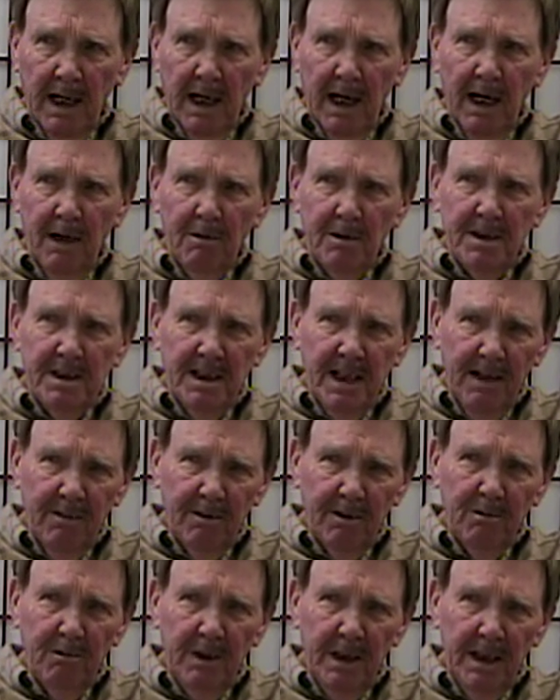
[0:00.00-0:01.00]
I was
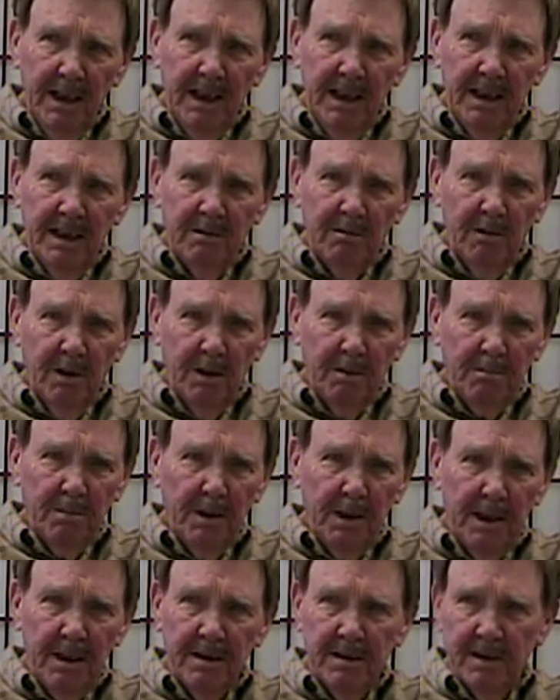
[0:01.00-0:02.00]
never really in one
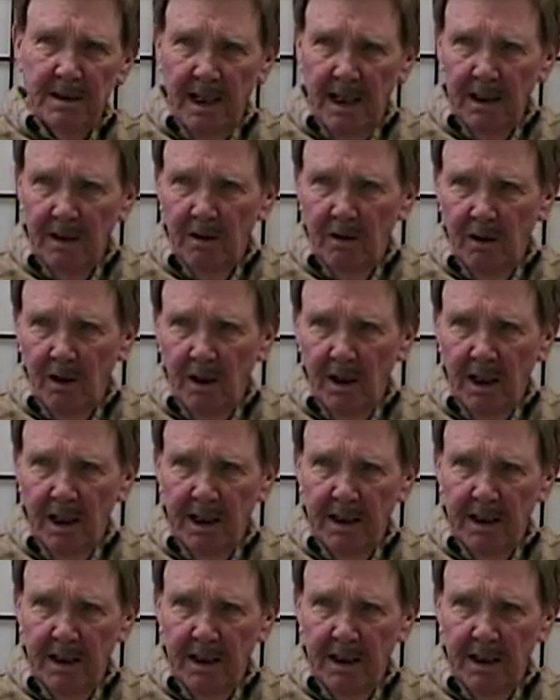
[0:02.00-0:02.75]
place that long.